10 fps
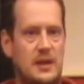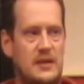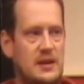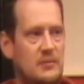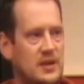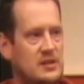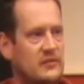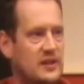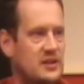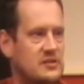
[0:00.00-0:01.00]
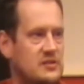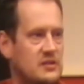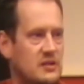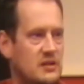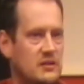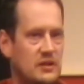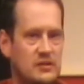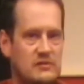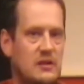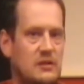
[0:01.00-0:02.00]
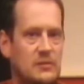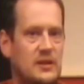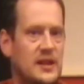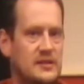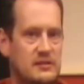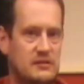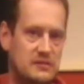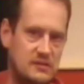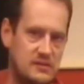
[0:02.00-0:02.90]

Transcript: And then when it's finished, the controller will then